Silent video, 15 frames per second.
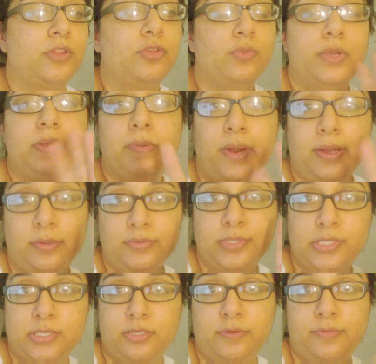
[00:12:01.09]
three
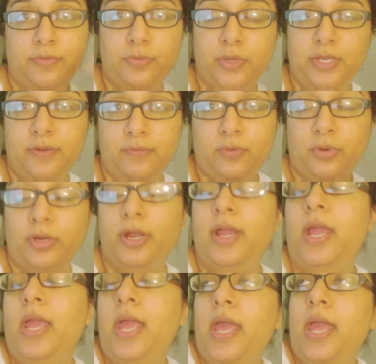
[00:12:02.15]
rounds of three and four.